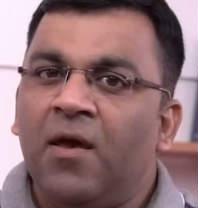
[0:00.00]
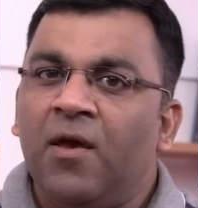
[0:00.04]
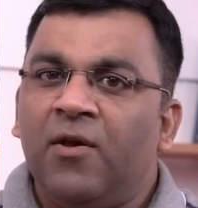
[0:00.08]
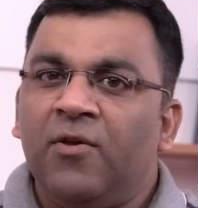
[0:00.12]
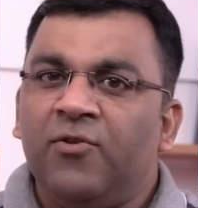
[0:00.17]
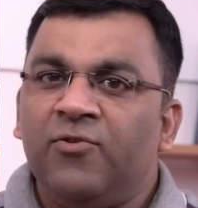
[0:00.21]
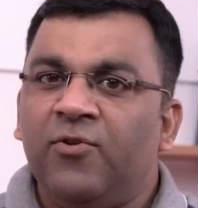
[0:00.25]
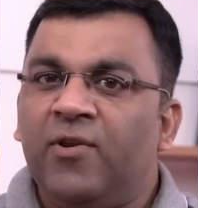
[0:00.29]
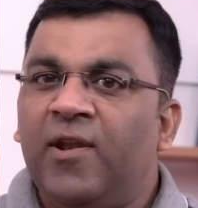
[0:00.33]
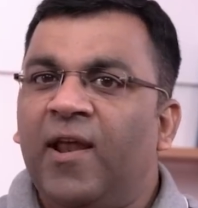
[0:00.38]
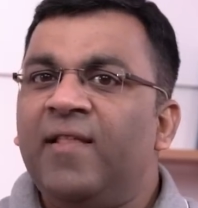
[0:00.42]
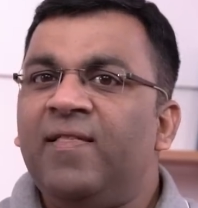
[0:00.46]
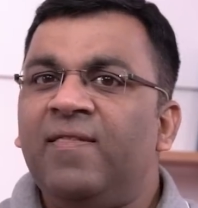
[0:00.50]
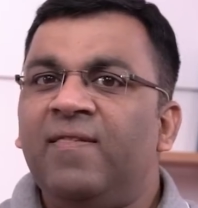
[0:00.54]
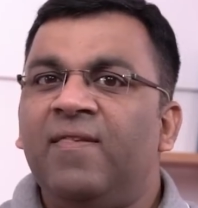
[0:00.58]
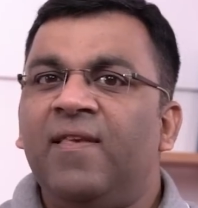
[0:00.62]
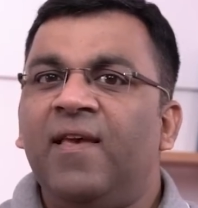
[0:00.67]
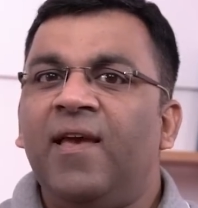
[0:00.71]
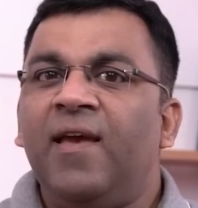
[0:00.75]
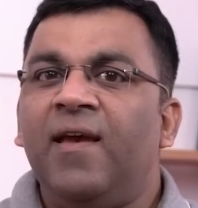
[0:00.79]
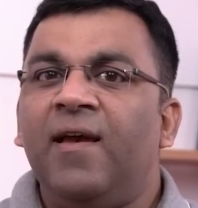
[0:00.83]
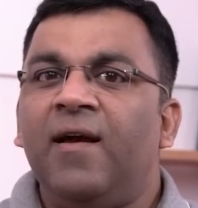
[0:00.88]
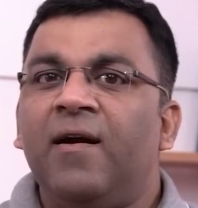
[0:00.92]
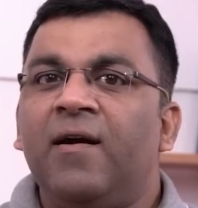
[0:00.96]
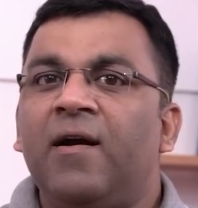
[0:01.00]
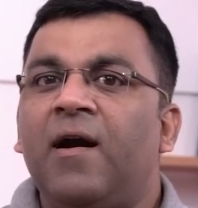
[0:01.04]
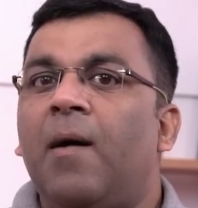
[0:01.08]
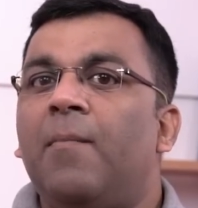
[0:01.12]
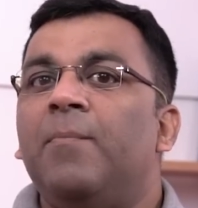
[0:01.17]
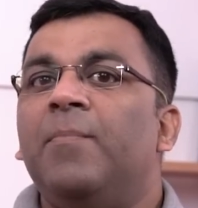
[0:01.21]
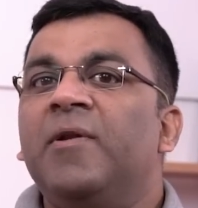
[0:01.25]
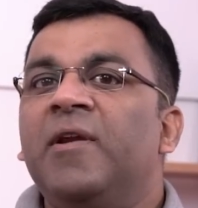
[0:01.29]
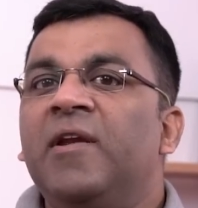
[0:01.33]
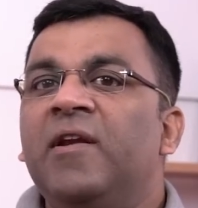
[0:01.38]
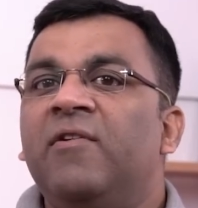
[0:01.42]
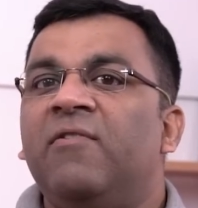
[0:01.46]
So let's say a
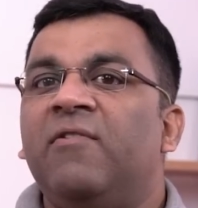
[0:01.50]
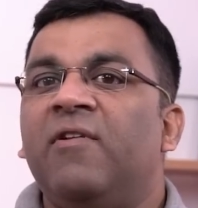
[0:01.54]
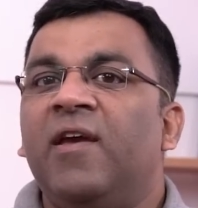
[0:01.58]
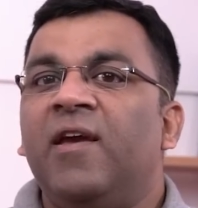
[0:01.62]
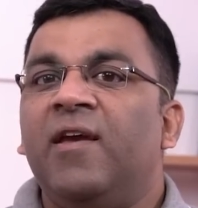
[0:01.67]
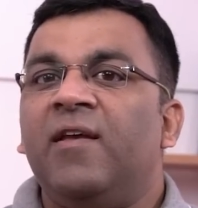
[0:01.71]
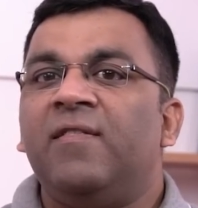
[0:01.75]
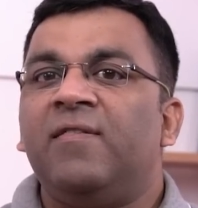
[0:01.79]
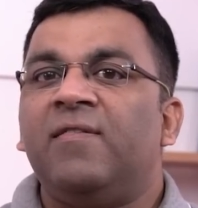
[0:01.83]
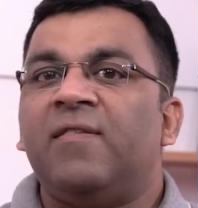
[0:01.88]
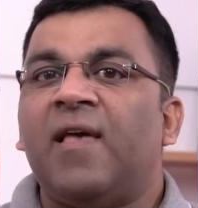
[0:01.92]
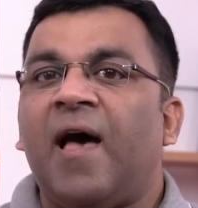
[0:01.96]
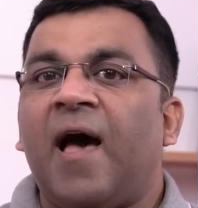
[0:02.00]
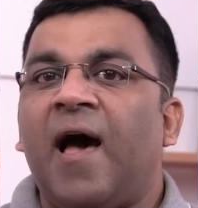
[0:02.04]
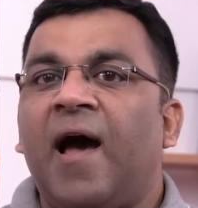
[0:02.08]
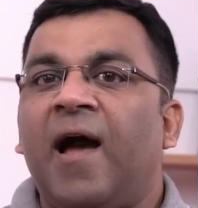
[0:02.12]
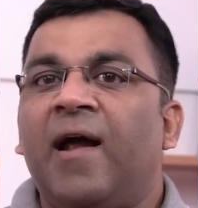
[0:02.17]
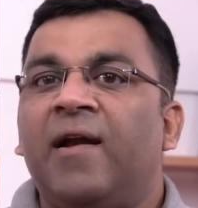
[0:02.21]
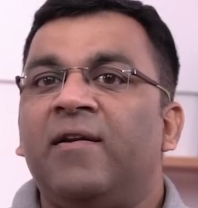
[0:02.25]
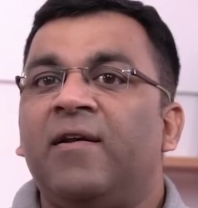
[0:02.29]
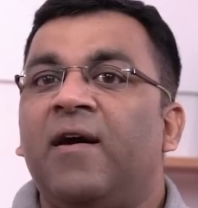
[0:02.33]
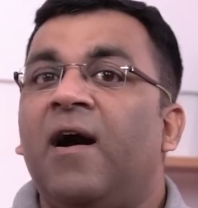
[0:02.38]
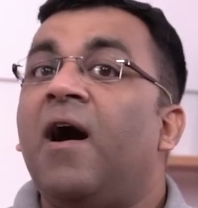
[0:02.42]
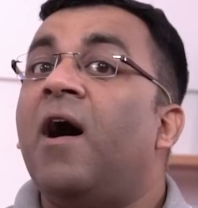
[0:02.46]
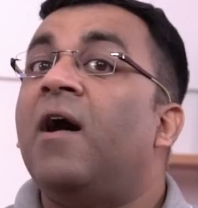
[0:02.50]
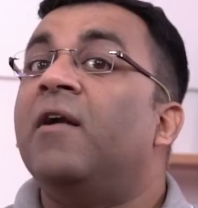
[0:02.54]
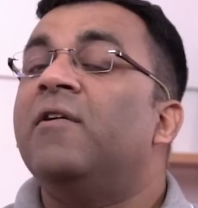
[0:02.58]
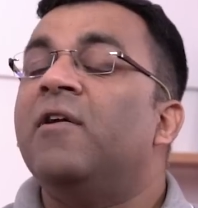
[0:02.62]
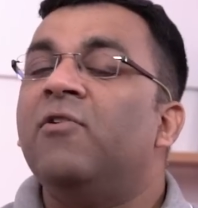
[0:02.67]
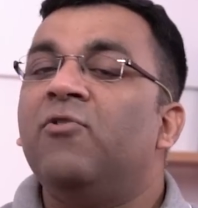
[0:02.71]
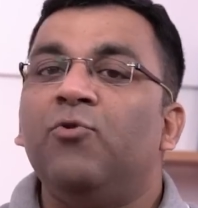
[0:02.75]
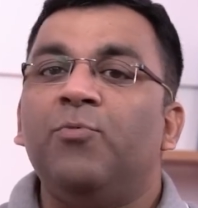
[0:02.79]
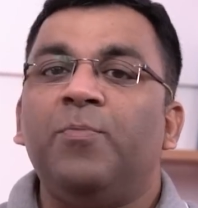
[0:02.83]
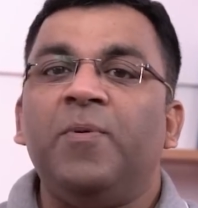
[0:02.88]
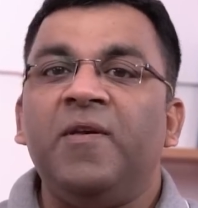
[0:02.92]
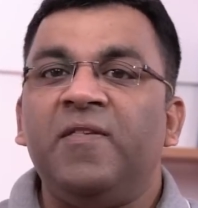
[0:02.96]
company trades at
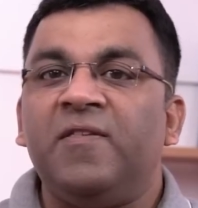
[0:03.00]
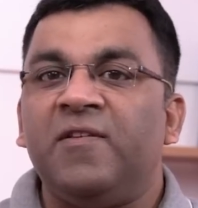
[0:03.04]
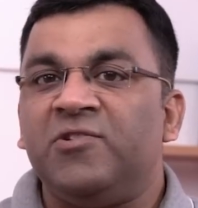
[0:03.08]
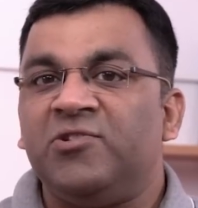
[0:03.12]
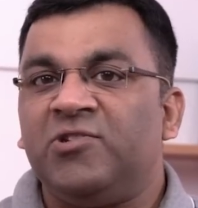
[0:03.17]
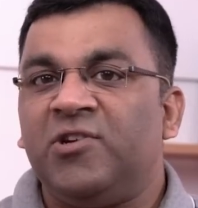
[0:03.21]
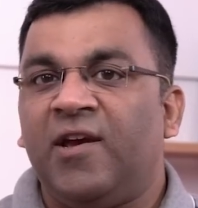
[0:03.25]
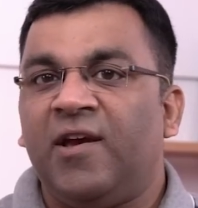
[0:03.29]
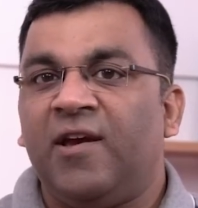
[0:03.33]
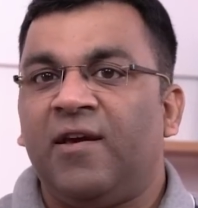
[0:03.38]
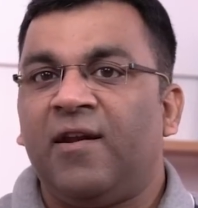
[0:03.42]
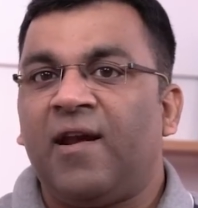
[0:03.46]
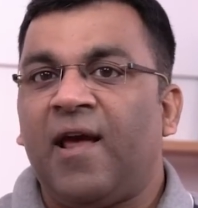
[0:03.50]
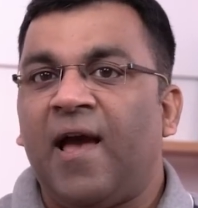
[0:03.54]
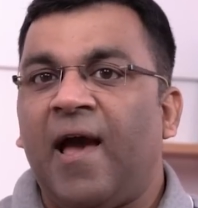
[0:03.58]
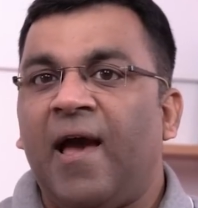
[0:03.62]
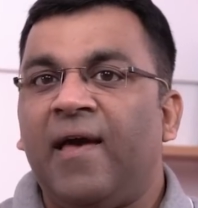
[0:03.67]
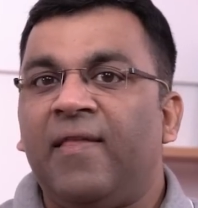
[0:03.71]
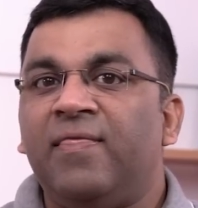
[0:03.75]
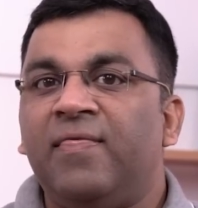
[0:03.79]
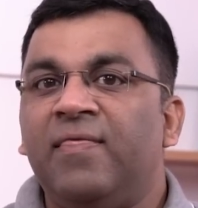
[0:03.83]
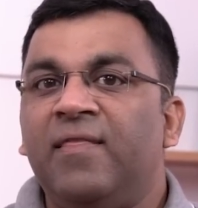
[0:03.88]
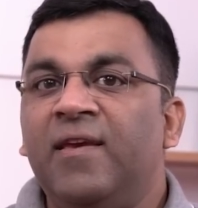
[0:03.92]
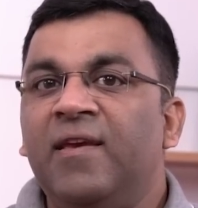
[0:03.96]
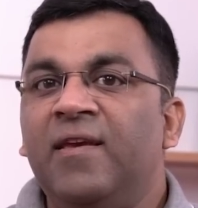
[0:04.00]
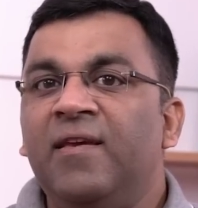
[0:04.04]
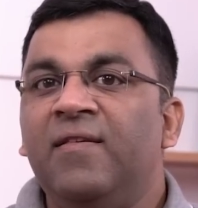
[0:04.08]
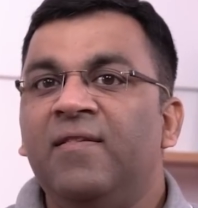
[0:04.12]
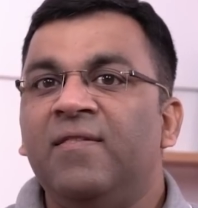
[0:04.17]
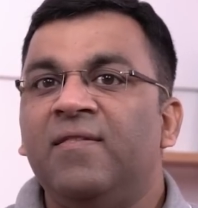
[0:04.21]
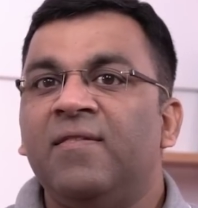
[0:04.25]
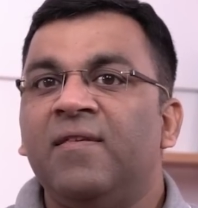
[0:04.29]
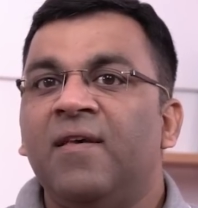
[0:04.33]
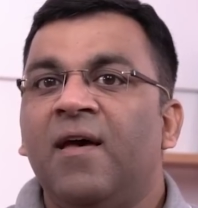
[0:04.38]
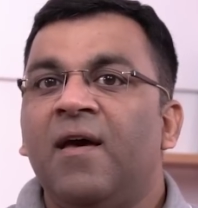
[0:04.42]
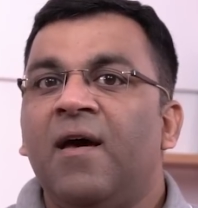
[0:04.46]
100 rupees a share, and
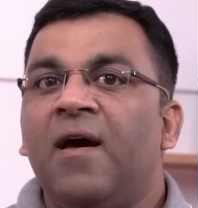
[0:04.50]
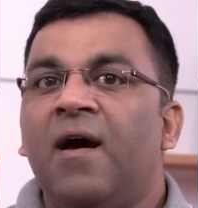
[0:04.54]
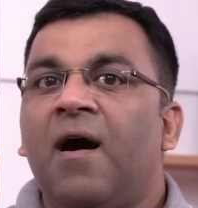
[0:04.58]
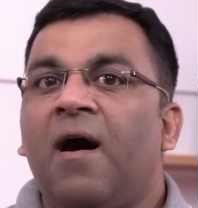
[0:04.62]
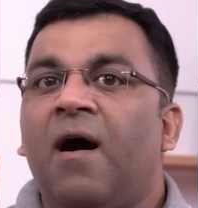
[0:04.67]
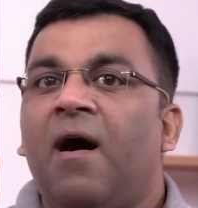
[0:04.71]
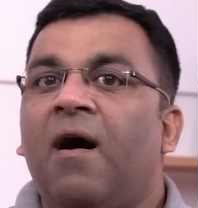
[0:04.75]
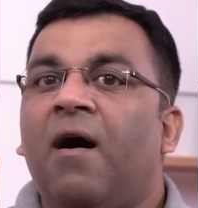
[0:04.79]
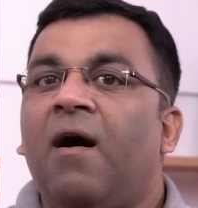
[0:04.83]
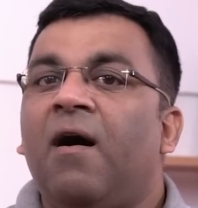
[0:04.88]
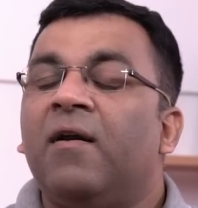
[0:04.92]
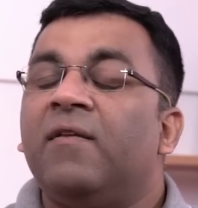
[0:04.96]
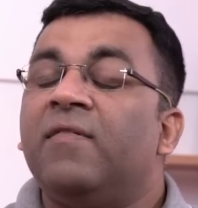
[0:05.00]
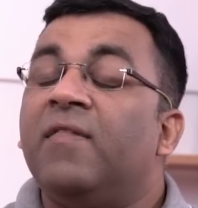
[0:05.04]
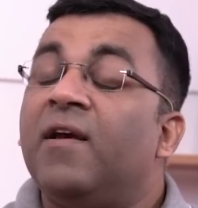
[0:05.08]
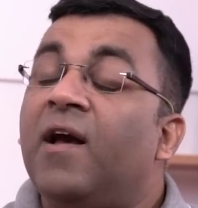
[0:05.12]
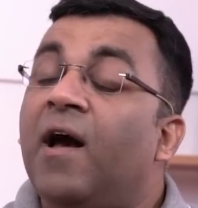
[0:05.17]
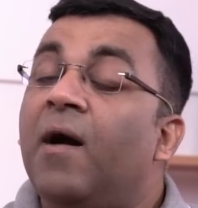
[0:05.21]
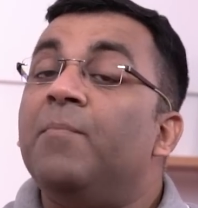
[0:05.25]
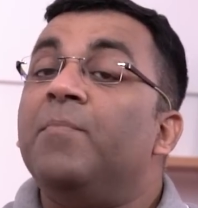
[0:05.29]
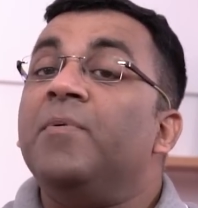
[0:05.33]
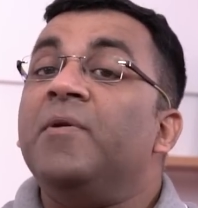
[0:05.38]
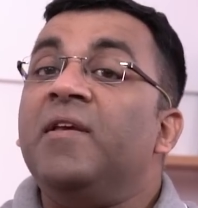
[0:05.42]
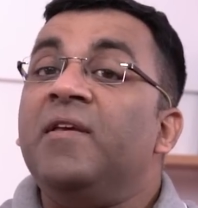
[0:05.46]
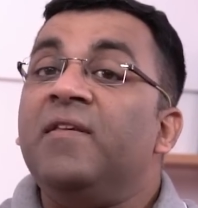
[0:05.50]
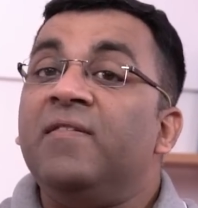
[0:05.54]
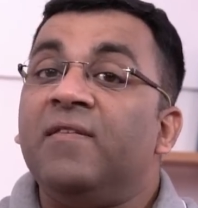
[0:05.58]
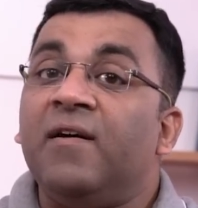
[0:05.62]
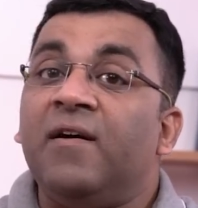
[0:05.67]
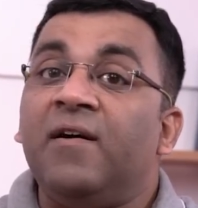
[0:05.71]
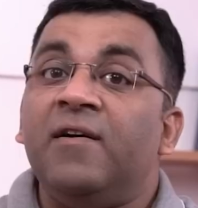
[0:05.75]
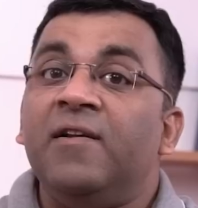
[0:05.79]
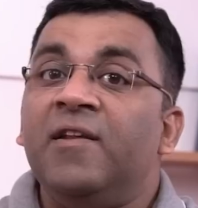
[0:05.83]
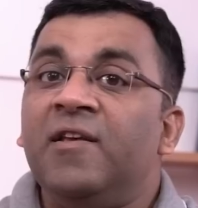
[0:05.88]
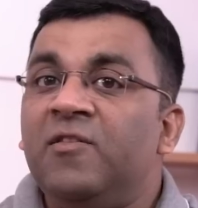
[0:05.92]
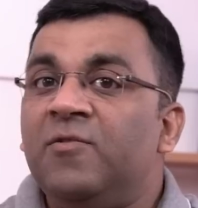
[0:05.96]
these are the company's
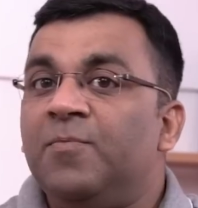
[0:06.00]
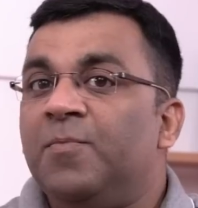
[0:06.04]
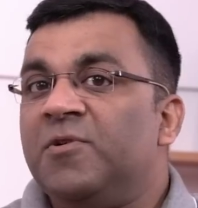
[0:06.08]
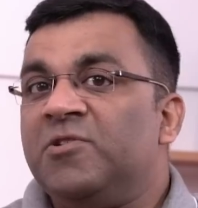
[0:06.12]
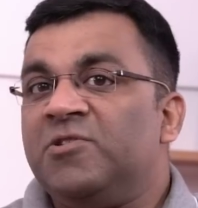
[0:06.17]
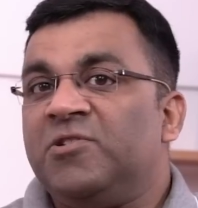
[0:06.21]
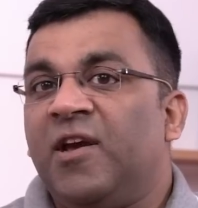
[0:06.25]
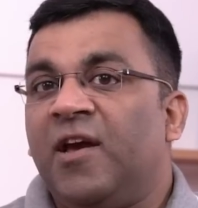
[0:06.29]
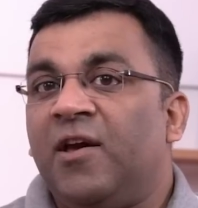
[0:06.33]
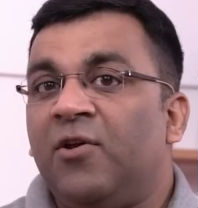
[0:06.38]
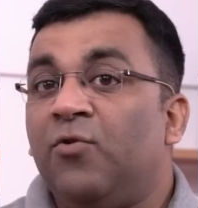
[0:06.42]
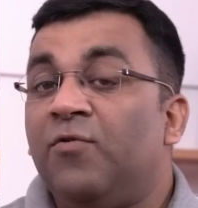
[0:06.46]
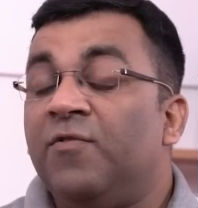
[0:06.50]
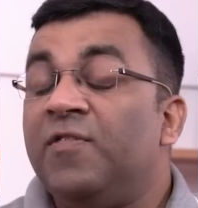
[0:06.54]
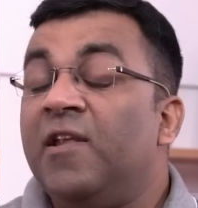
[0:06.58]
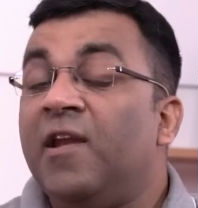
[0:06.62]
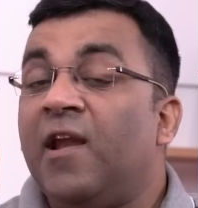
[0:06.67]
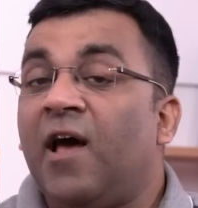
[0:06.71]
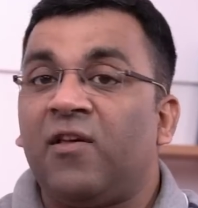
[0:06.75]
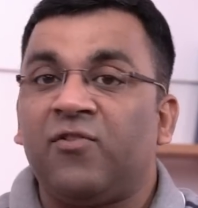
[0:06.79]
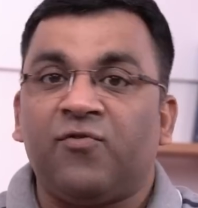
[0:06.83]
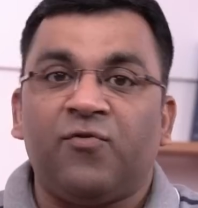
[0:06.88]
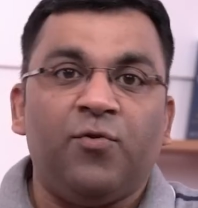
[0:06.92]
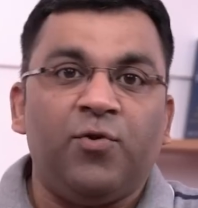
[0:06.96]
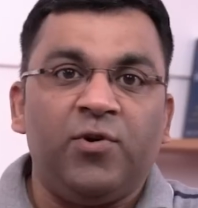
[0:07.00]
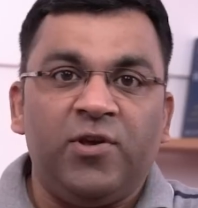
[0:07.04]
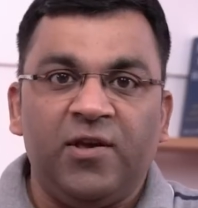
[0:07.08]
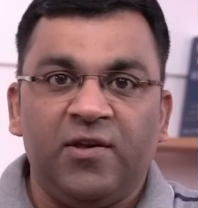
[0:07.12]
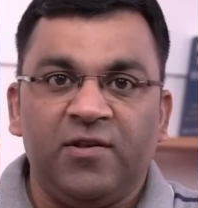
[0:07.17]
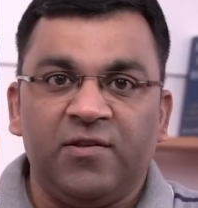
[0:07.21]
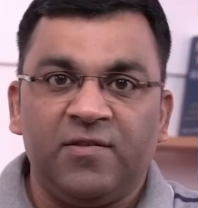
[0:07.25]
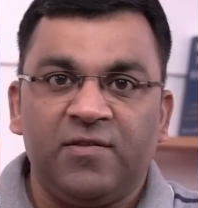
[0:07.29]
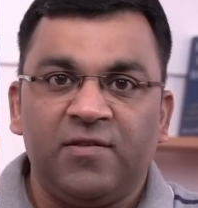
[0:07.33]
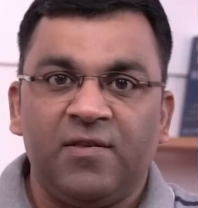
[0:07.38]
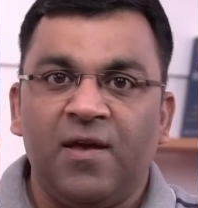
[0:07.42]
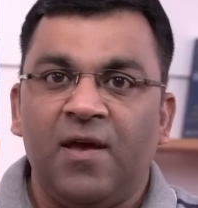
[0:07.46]
earnings per share over the last 4
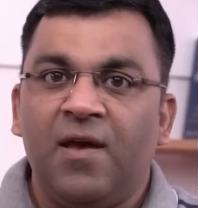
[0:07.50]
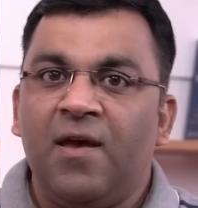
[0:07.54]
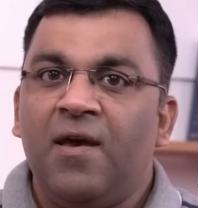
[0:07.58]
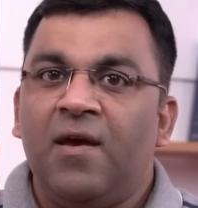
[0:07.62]
years.